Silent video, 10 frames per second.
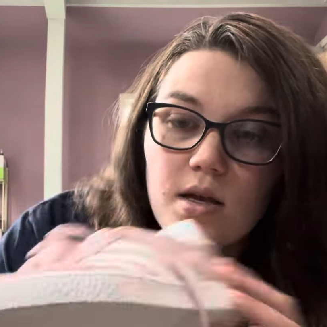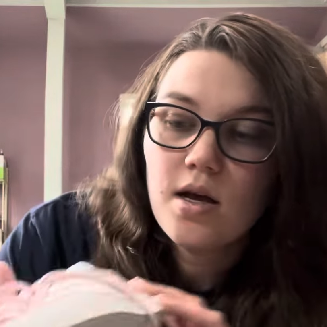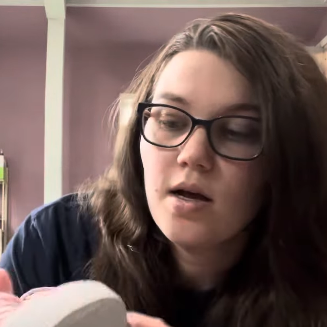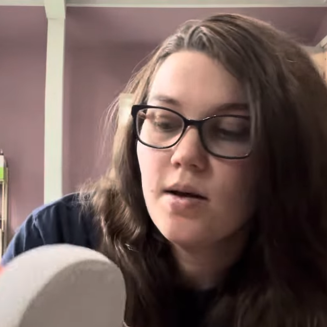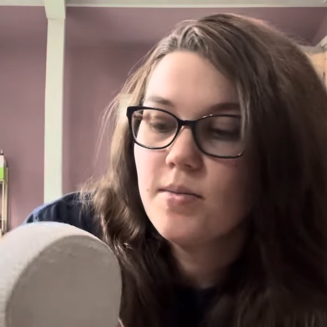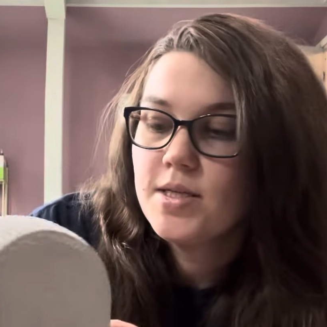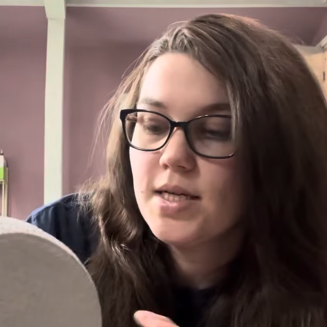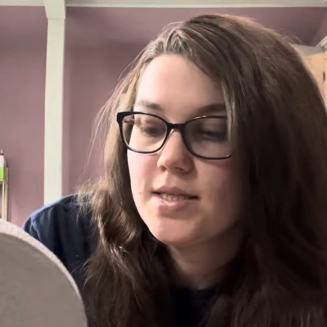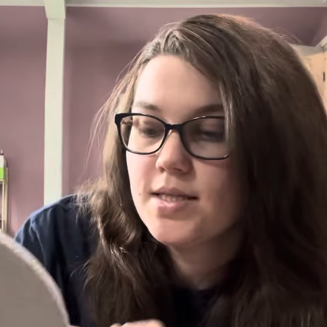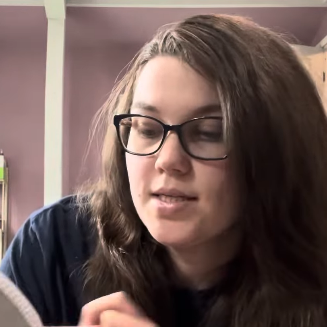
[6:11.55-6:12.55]
um, it
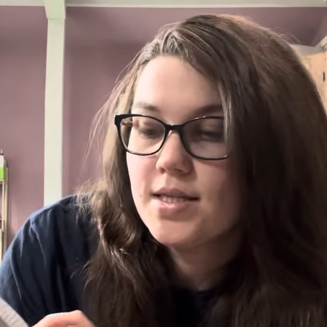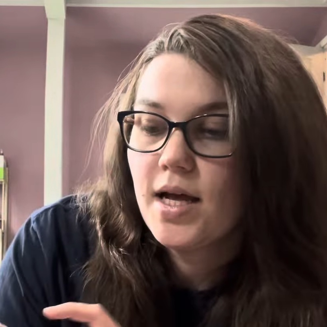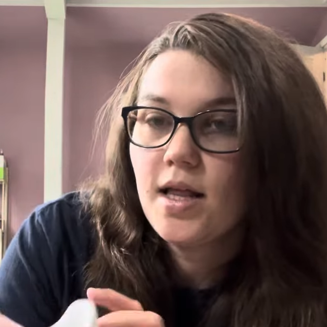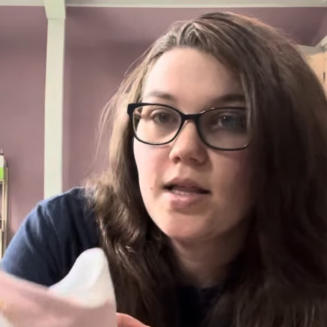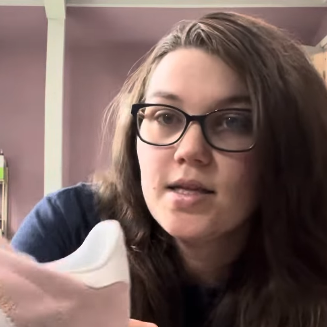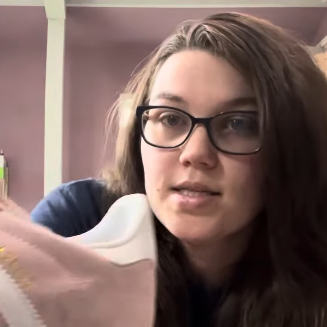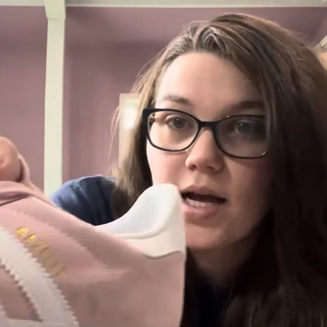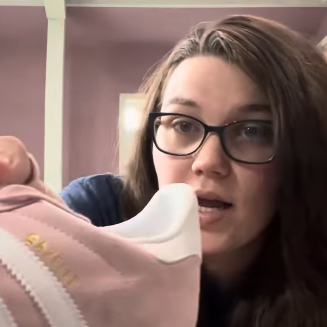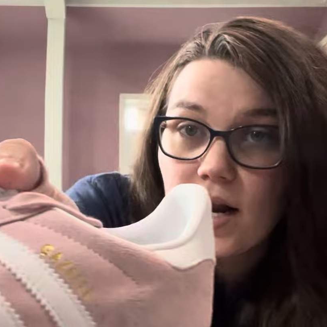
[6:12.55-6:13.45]
says Gazelle on the side.